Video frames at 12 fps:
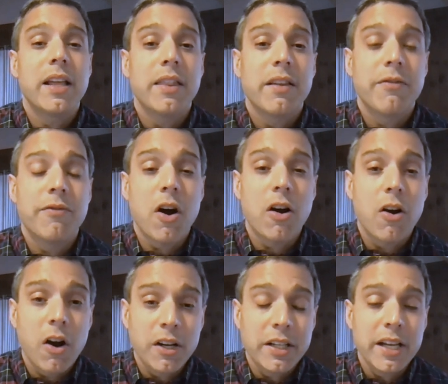in the far
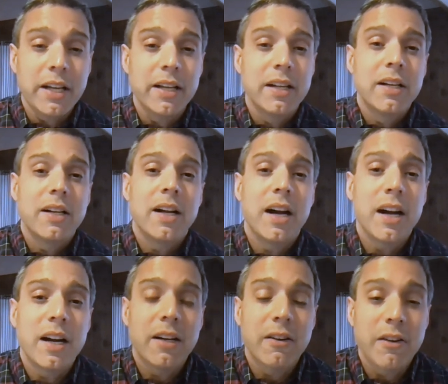Arctic,
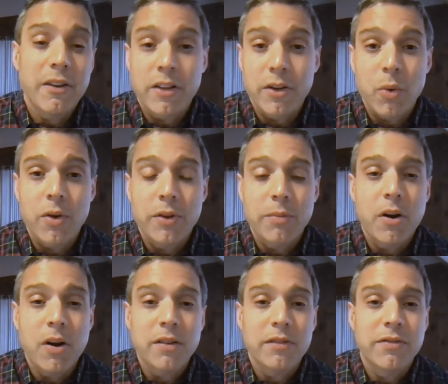or in the northern
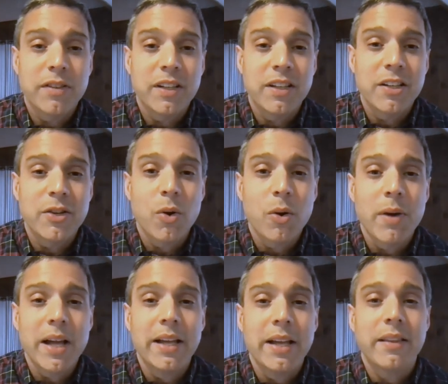part of
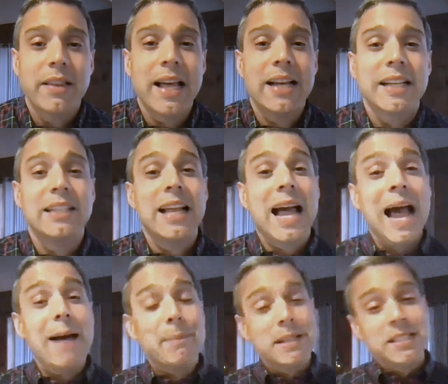Norway, that it
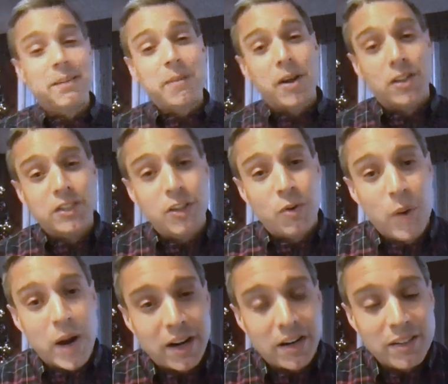happens to be also
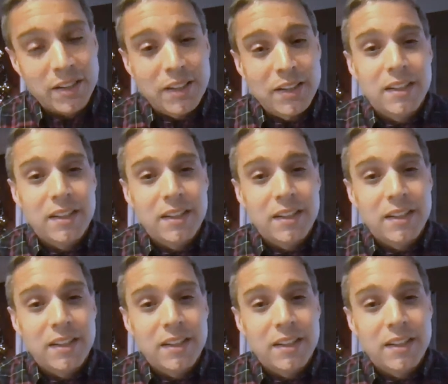where